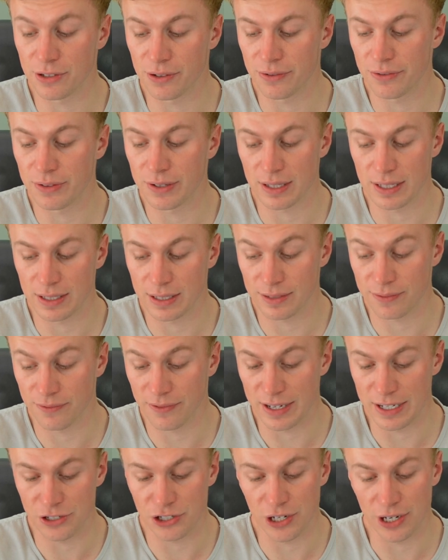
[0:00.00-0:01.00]
you for this
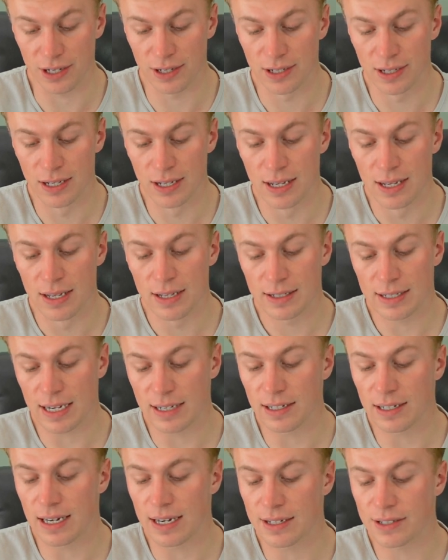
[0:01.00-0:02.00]
feature. Can
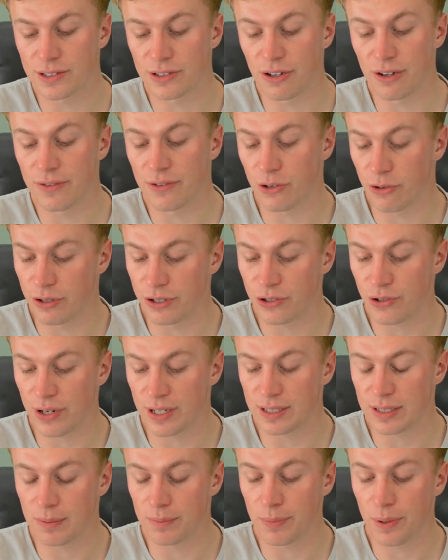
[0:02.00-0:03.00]
you let us know if you're
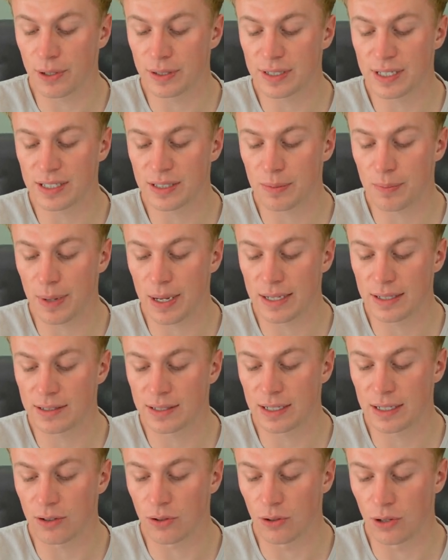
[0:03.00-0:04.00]
interested in
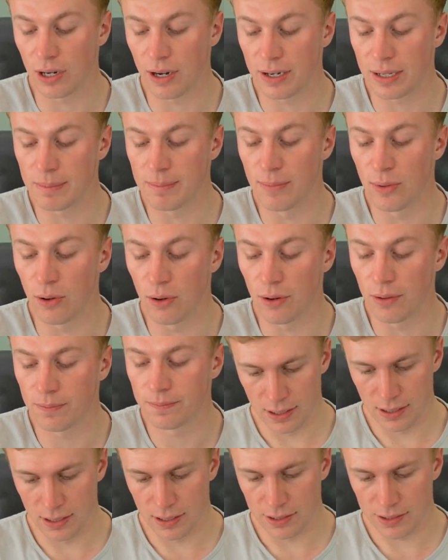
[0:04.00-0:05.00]
participating or learning more?
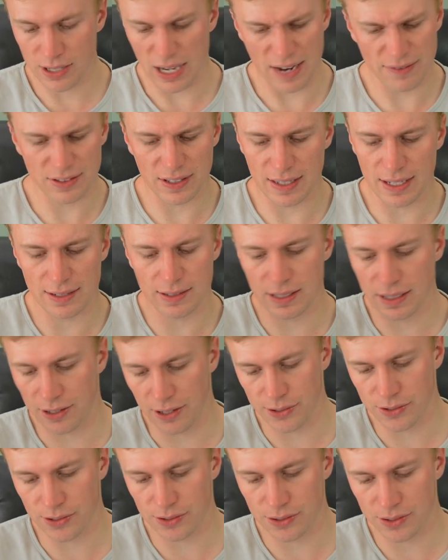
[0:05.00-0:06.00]
So after this, it
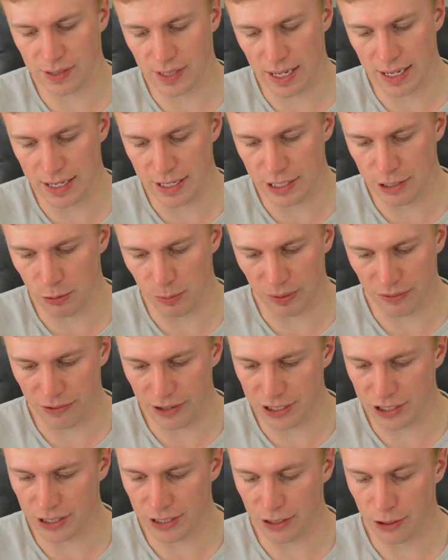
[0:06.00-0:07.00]
goes on to say you'll be
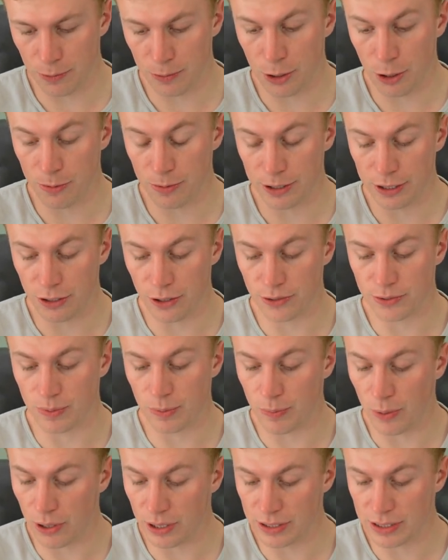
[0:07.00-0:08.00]
featured in an upcoming
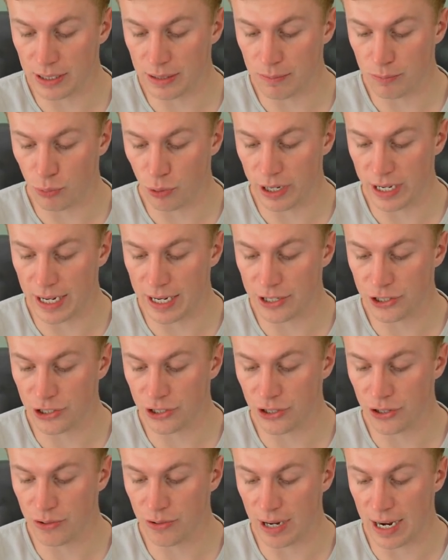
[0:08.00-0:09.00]
Cosmopolitan print
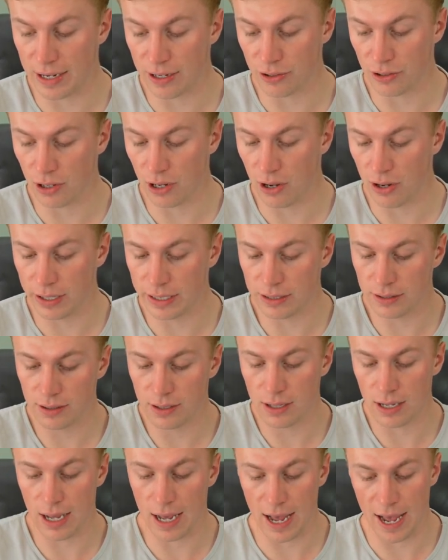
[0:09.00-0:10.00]
issue and online,
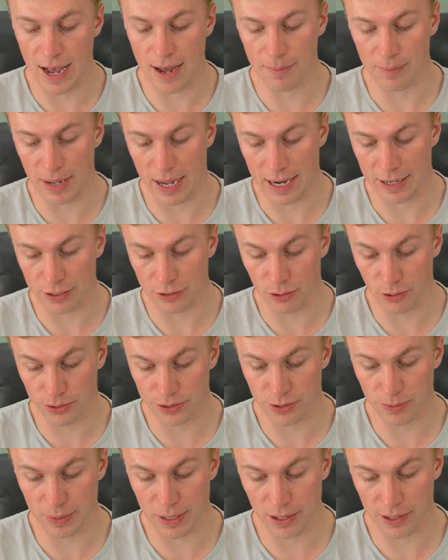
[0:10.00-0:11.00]
and you'll
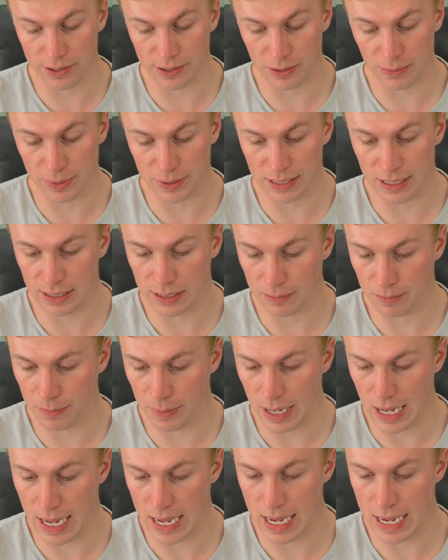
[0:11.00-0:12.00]
also be asked to
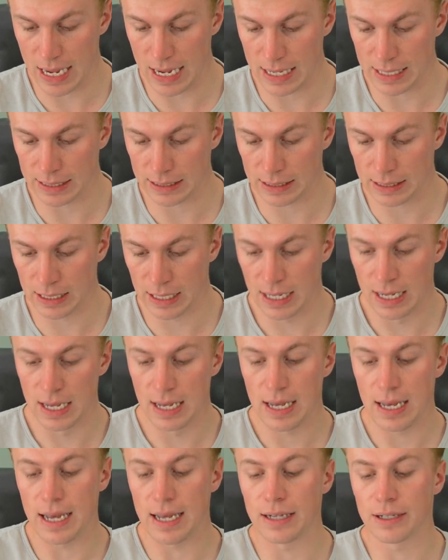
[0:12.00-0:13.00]
participate
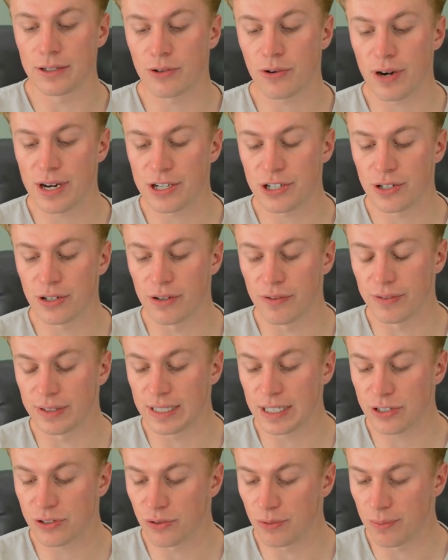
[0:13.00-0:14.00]
in creation of
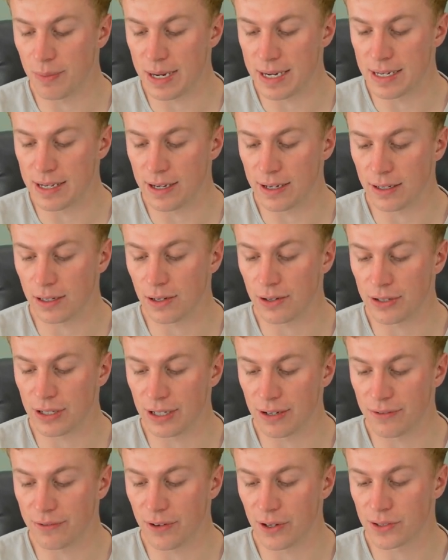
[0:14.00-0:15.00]
additional media,
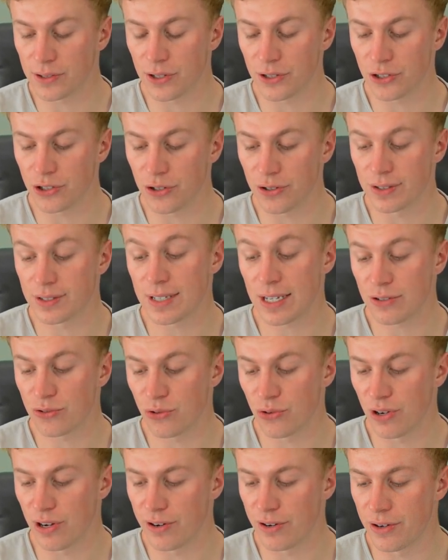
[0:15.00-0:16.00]
including a photo shoot in
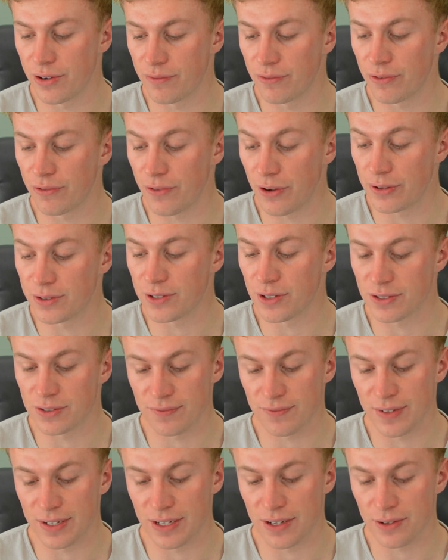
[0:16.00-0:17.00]
central London for photos
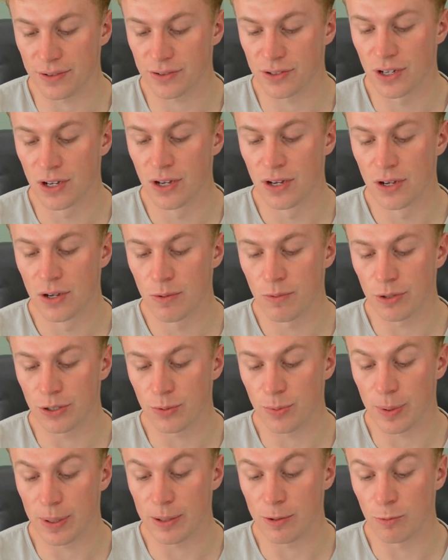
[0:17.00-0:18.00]
and videos,
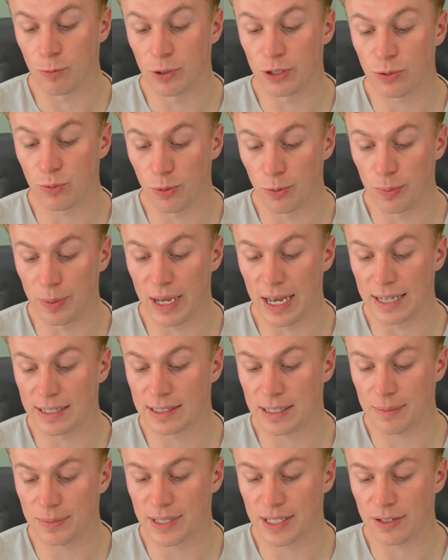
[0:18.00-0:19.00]
which will be
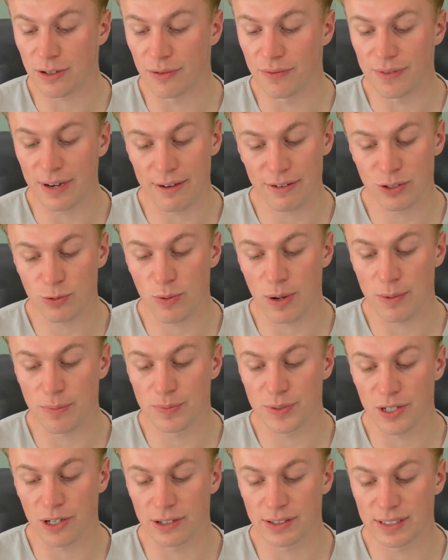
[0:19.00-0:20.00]
exhibited on various
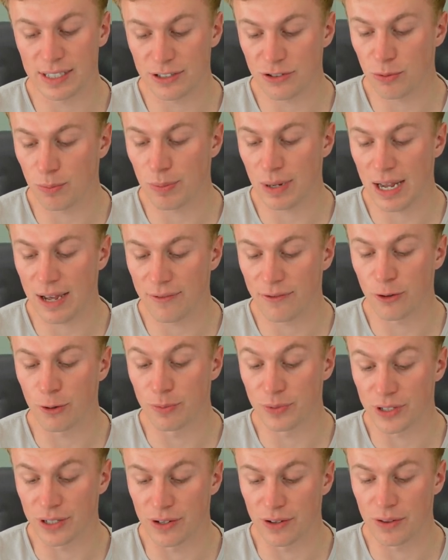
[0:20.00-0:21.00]
websites, digital
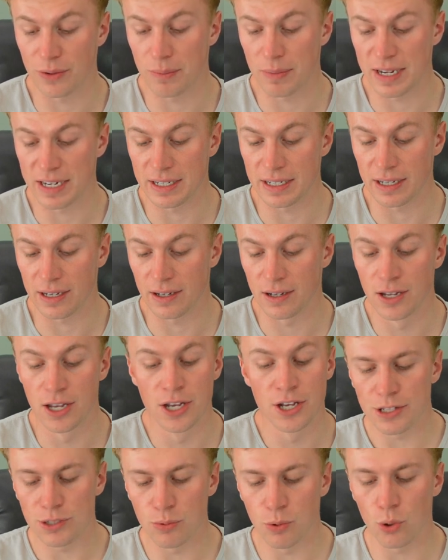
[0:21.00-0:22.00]
platforms and other media.
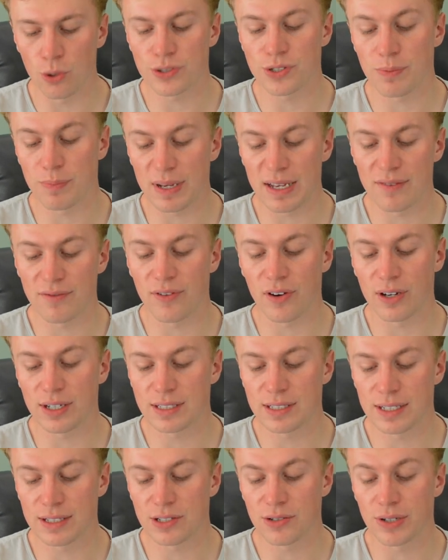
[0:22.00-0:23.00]
You will also be
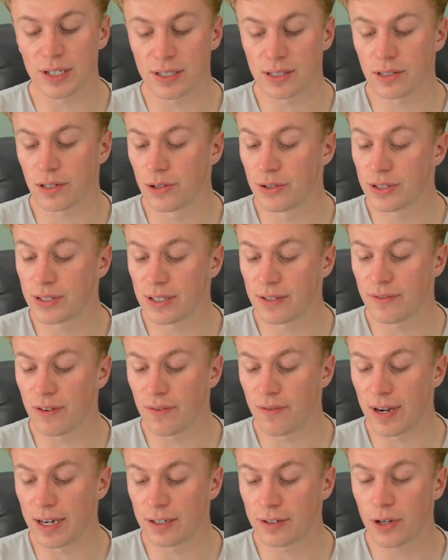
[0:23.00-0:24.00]
invited to an exclusive
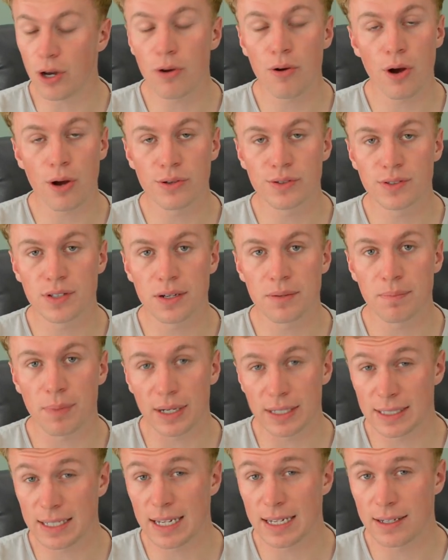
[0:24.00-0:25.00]
event co-hosted
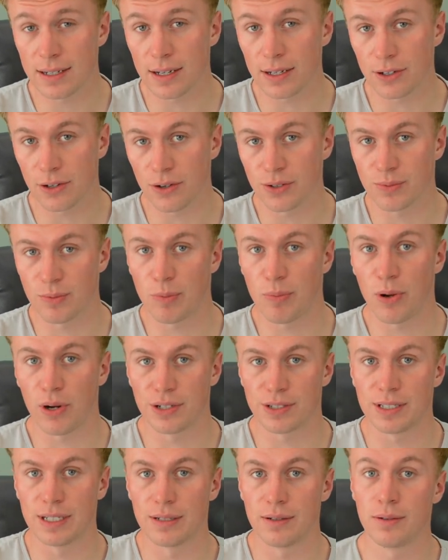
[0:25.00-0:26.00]
by Tinder and
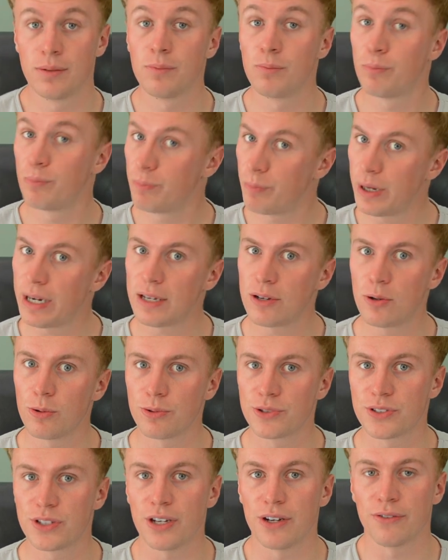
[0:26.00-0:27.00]
Cosmopolitan. Pretty
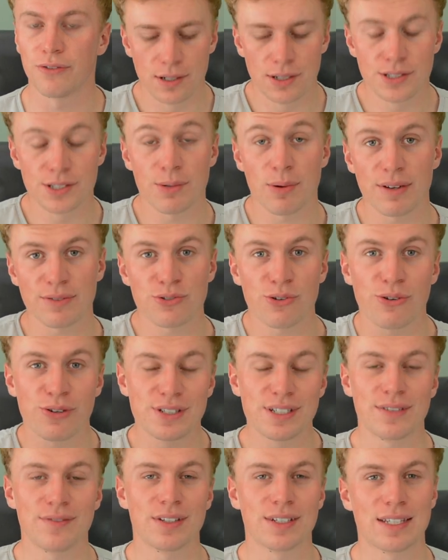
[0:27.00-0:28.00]
cool stuff. So after I
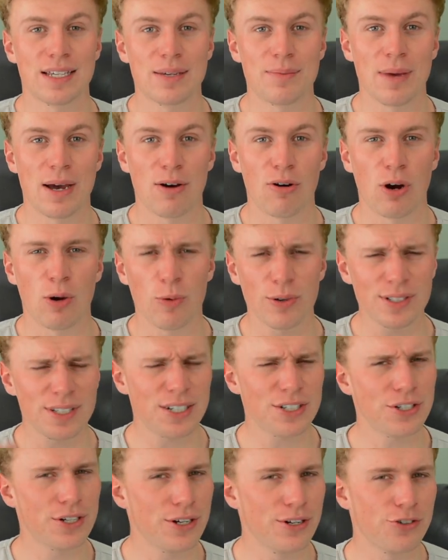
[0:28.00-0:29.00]
received this email, I
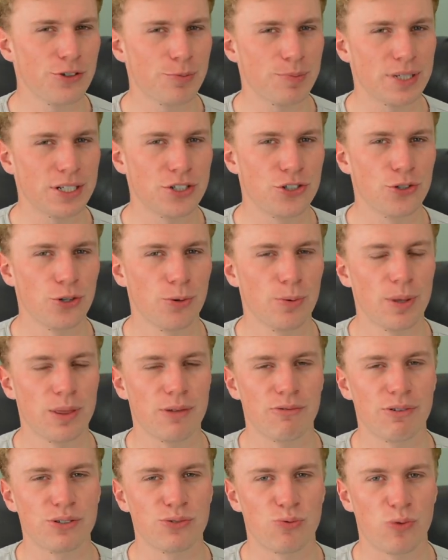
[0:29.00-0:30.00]
wasn't actually 100% sure whether
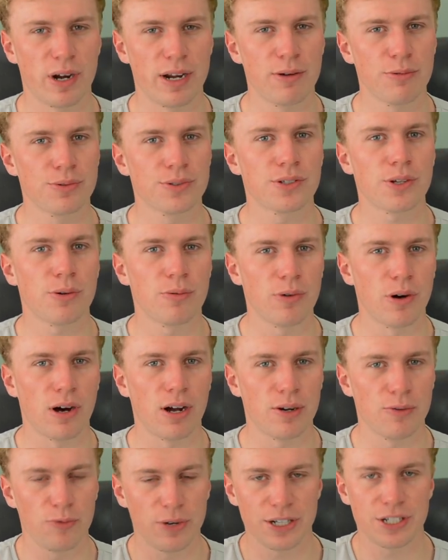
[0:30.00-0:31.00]
it was real, so
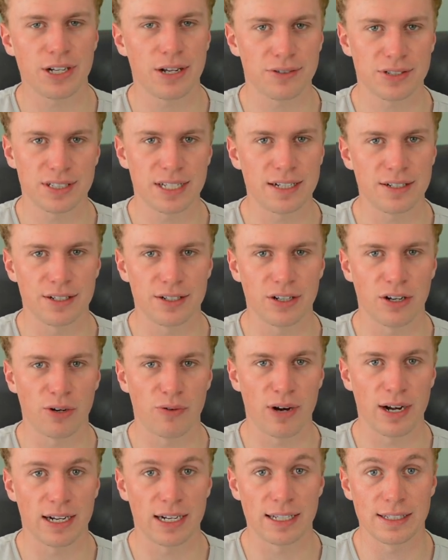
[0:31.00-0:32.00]
I reached out to Tinder
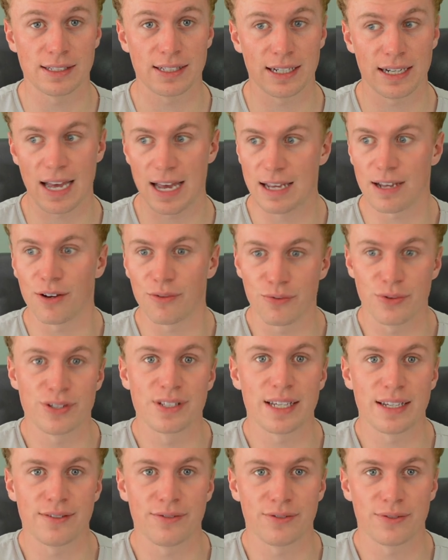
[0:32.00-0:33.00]
directly and said, hey, I've
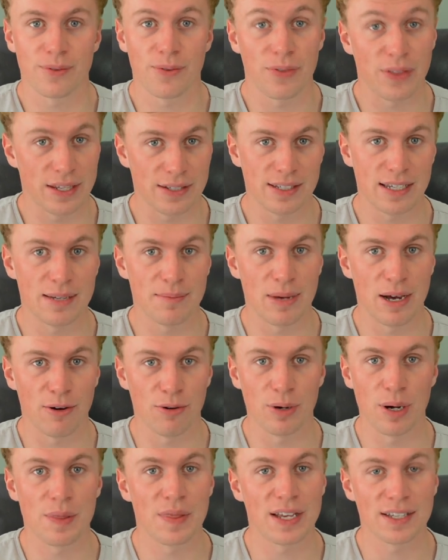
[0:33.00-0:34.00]
received this
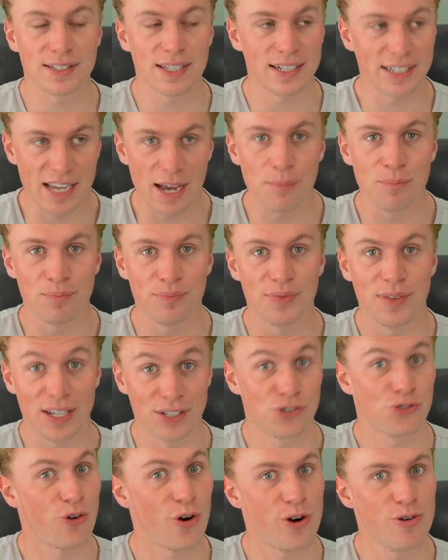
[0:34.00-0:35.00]
email, and they said, yep,
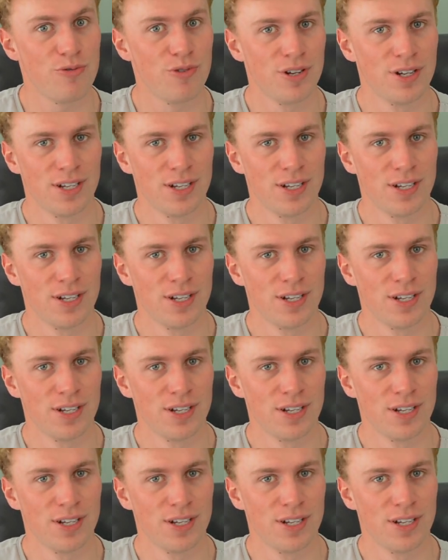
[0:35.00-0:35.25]
that's true.